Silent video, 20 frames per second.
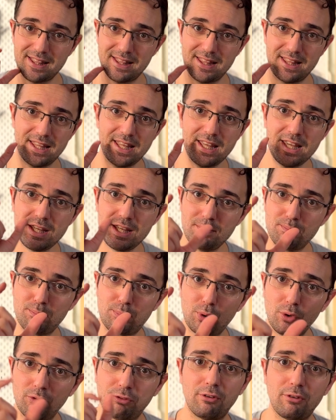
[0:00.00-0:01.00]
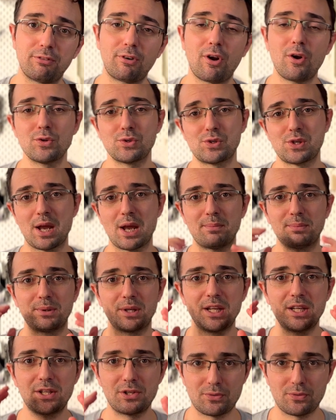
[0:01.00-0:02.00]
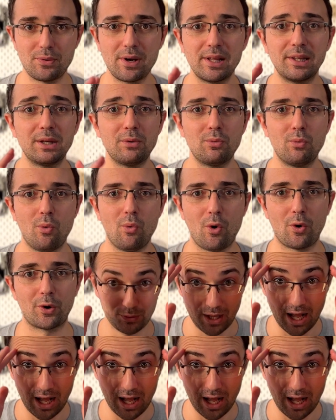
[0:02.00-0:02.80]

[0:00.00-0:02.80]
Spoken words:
the proof of concept, it really worked.